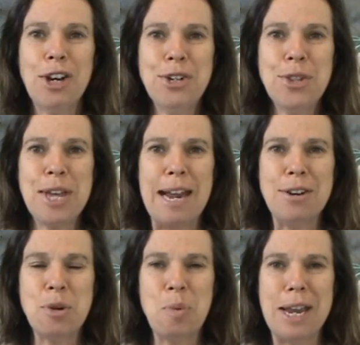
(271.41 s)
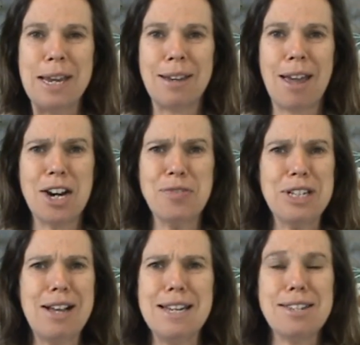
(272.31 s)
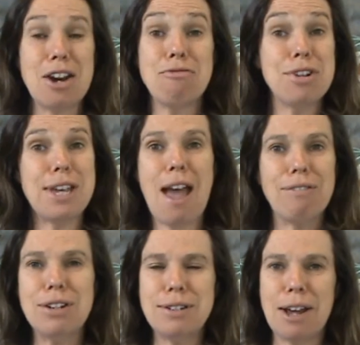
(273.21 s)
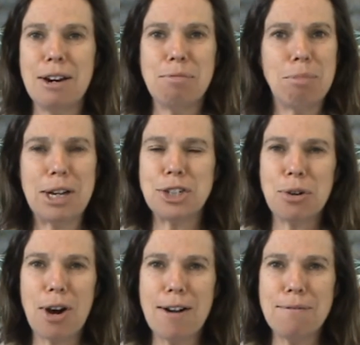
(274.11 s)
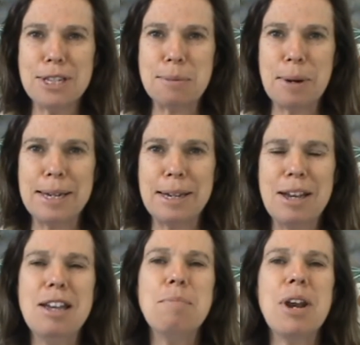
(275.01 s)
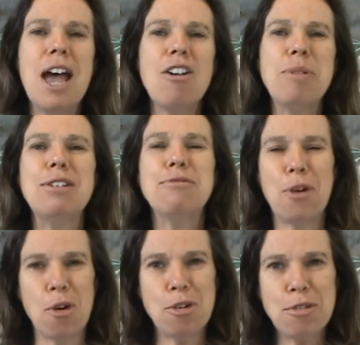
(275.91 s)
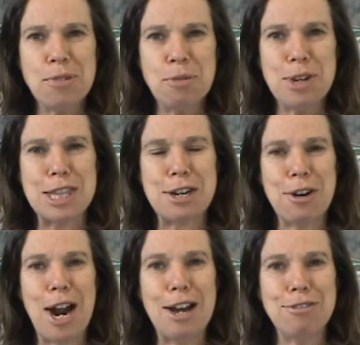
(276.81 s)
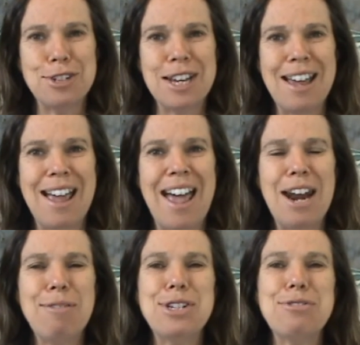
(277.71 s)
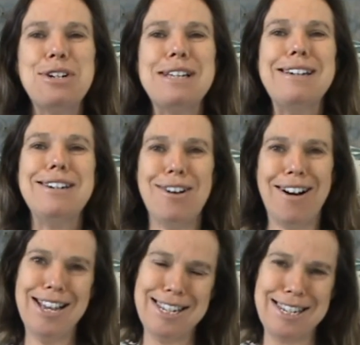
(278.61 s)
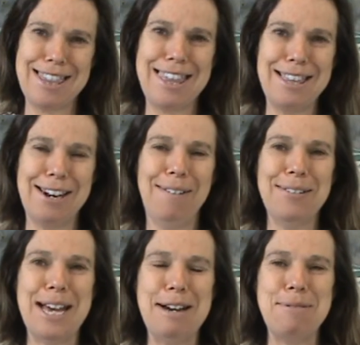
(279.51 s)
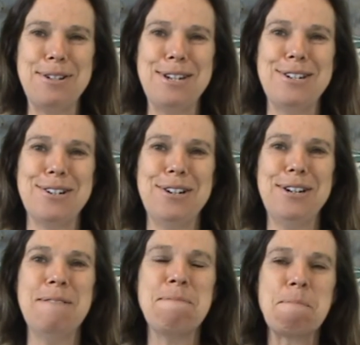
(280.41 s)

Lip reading: gotten to the end of the week and I realized that I really haven't done much craft this week, but I have been involved with craft, and it was a really nice thing that I was able to do.